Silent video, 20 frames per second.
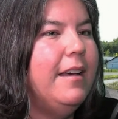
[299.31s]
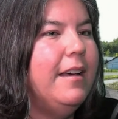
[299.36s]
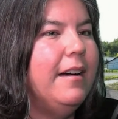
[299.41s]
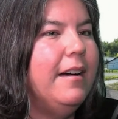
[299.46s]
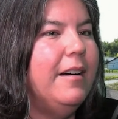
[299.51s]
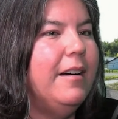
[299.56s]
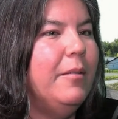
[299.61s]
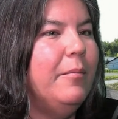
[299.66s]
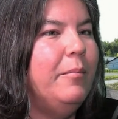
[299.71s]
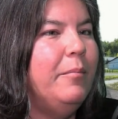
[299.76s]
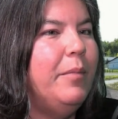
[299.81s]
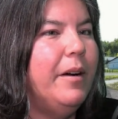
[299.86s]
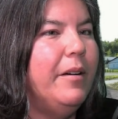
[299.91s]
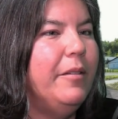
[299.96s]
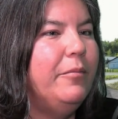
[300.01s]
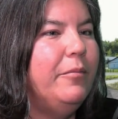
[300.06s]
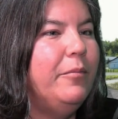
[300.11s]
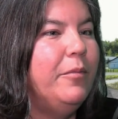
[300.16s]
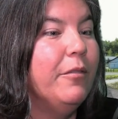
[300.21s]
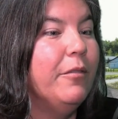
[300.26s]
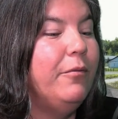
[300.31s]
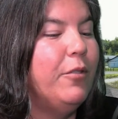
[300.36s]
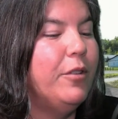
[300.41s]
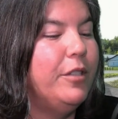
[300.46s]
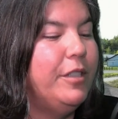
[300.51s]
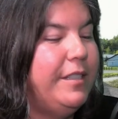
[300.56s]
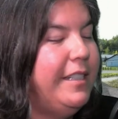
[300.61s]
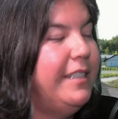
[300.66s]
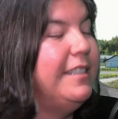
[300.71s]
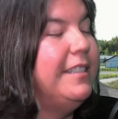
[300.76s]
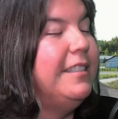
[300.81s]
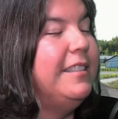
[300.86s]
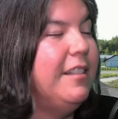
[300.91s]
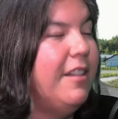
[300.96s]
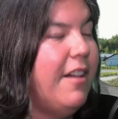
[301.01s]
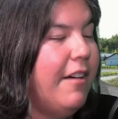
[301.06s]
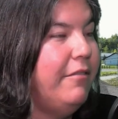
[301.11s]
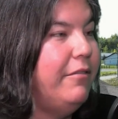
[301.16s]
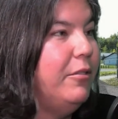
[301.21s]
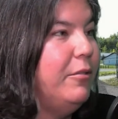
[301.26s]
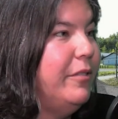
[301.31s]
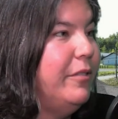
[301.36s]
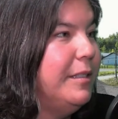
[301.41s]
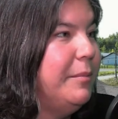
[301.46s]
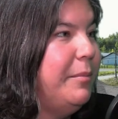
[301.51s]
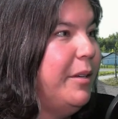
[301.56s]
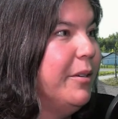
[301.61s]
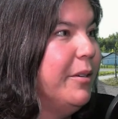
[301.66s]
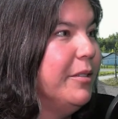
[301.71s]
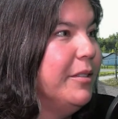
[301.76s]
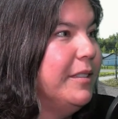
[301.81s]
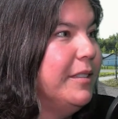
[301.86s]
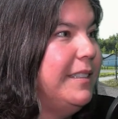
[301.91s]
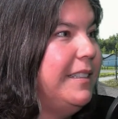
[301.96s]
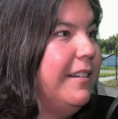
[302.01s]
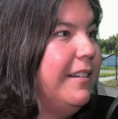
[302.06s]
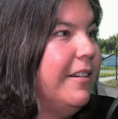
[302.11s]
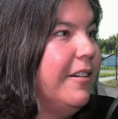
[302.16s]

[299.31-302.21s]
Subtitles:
But we're fortunate to still have fluent speakers in our